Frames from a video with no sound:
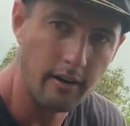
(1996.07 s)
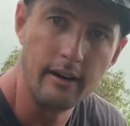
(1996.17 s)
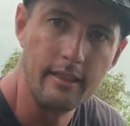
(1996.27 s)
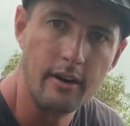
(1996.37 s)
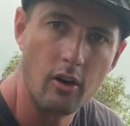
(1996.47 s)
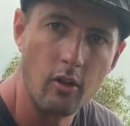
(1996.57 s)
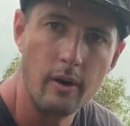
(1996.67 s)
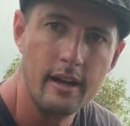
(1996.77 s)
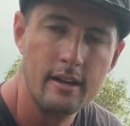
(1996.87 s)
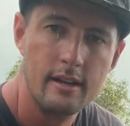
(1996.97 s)
in there all the
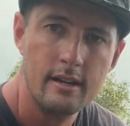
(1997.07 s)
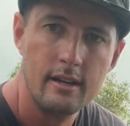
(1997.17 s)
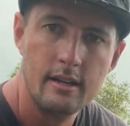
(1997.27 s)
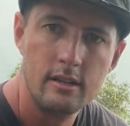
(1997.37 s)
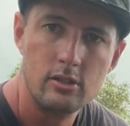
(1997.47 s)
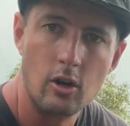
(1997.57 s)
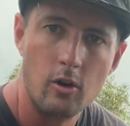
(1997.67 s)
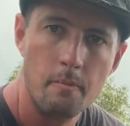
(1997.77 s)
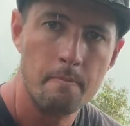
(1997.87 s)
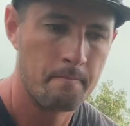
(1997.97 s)
way. So
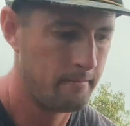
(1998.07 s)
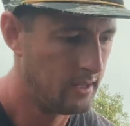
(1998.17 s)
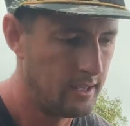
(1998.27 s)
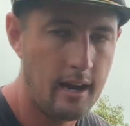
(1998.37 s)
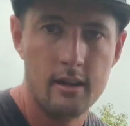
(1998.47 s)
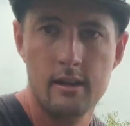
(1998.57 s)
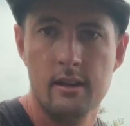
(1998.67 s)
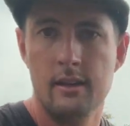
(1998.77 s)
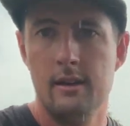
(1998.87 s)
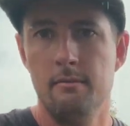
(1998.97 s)
yeah,
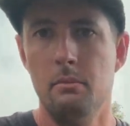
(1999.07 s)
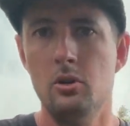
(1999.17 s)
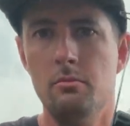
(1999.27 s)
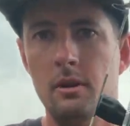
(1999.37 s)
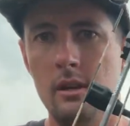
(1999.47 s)
boom.